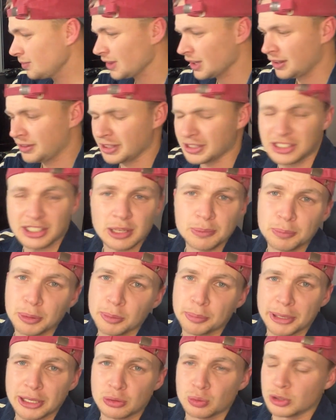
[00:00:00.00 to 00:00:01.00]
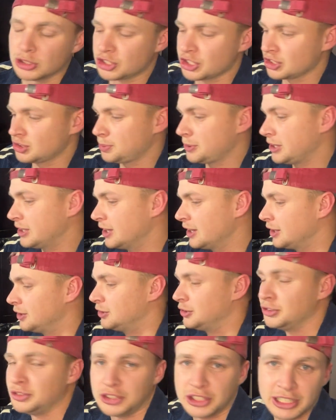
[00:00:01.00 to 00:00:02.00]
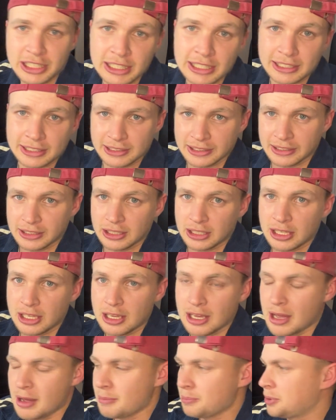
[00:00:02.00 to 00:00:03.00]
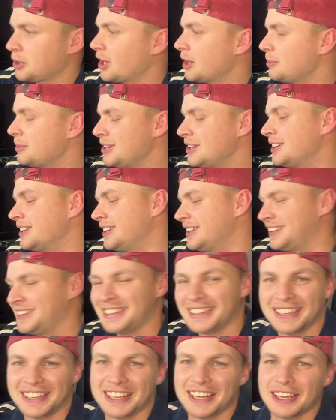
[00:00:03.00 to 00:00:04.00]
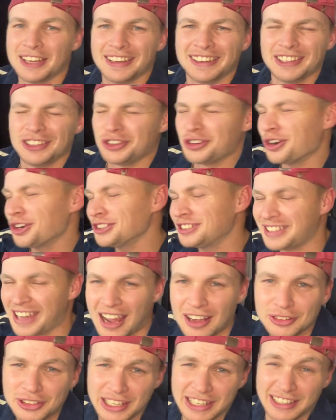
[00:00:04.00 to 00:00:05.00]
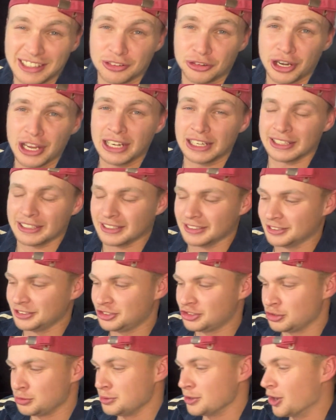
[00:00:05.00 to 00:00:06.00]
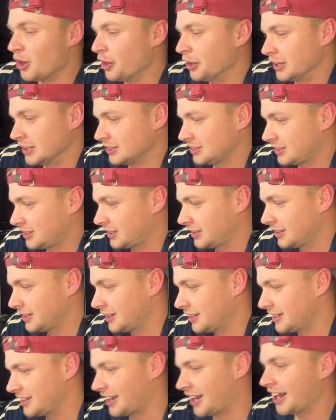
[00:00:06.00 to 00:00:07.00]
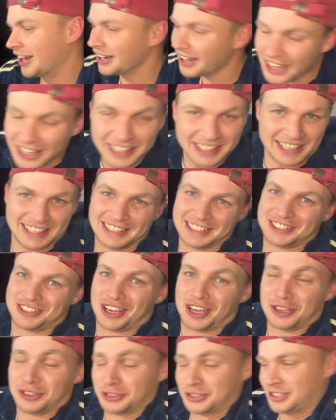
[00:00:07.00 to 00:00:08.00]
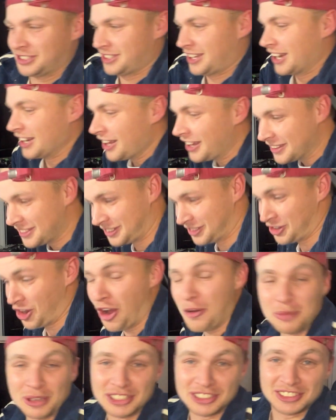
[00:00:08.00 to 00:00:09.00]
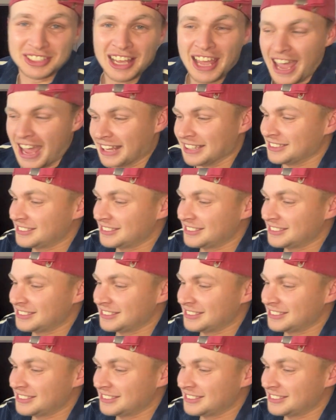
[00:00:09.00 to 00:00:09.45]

the simple bet will just be New Zealand. But I mean, you can't doubt Eddie, really, to be honest. I like Eddie Jones. I like the comments. And